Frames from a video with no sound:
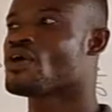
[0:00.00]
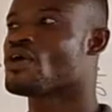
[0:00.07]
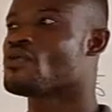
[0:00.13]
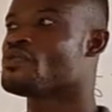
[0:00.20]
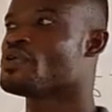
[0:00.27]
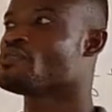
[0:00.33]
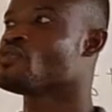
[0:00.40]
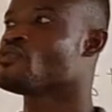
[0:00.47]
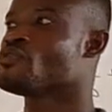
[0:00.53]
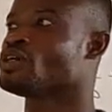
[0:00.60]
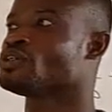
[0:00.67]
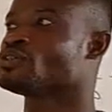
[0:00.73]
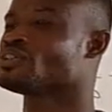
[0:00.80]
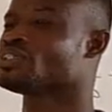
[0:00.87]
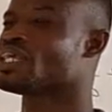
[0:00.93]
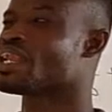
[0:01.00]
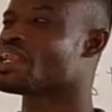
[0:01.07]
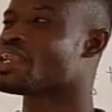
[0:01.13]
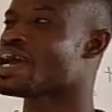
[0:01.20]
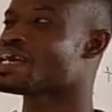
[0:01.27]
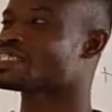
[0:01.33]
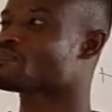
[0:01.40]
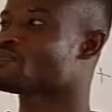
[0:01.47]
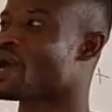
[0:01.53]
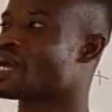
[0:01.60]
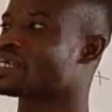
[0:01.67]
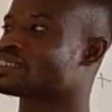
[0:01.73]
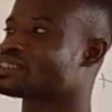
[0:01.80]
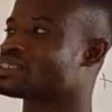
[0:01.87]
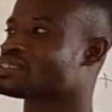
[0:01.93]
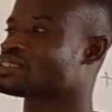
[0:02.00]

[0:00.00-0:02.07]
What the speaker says: we move on to the last part,